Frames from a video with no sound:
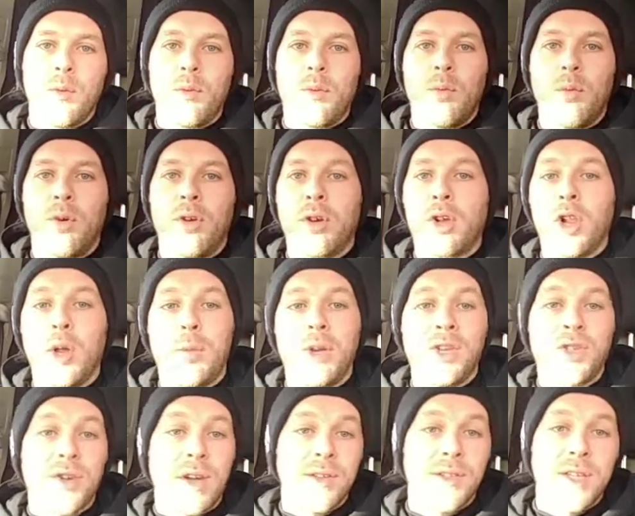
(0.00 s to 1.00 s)
we're a club in
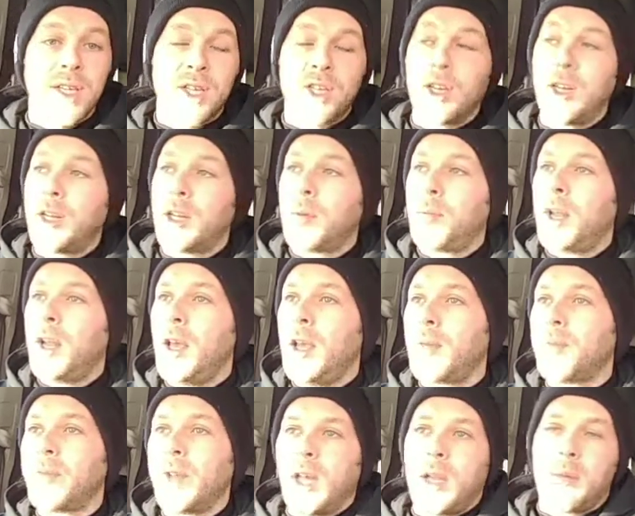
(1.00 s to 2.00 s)
transition at the minute,
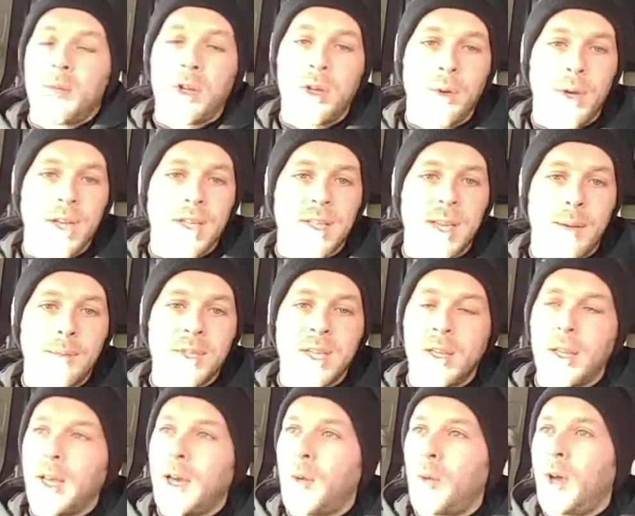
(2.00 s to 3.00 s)
and I'm going to accept
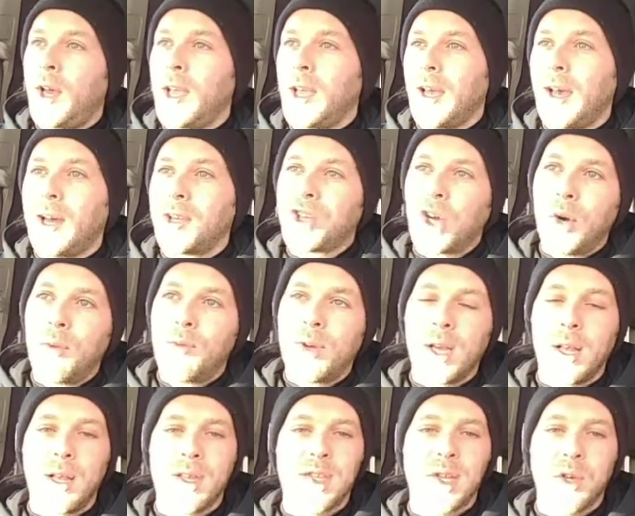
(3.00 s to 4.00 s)
it that way. I don't
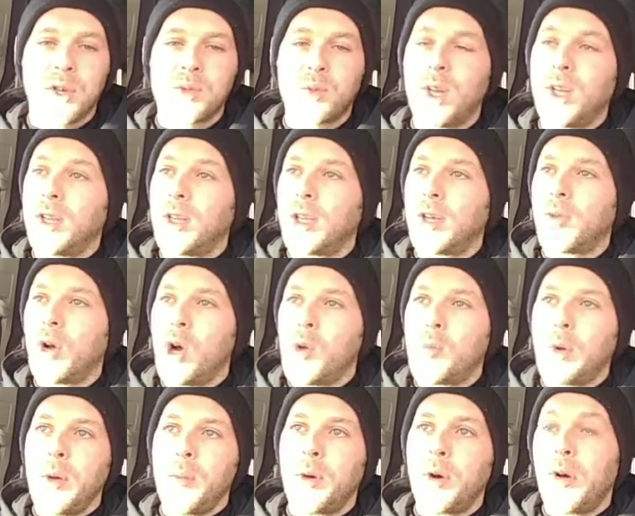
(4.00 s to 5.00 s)
really see us winning the
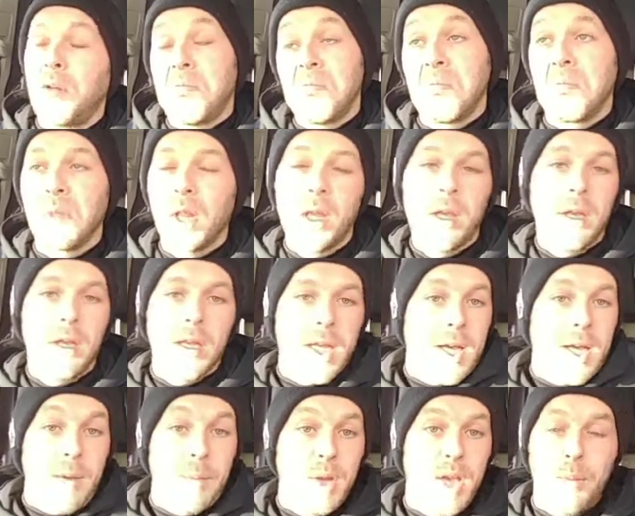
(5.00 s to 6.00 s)
Europa, but
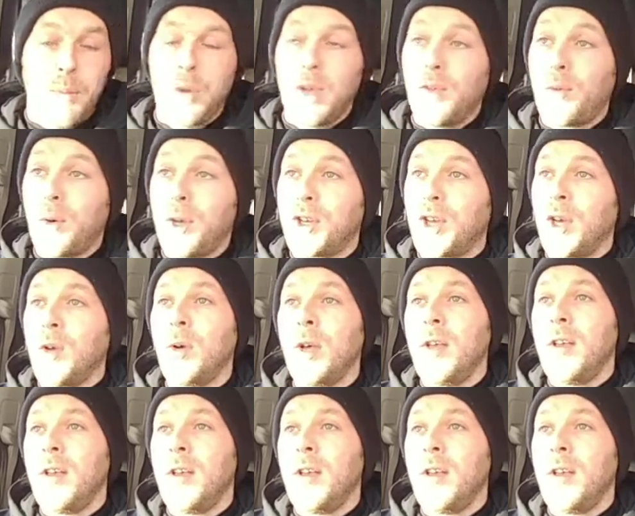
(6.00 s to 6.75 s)
I'll be happy if we do.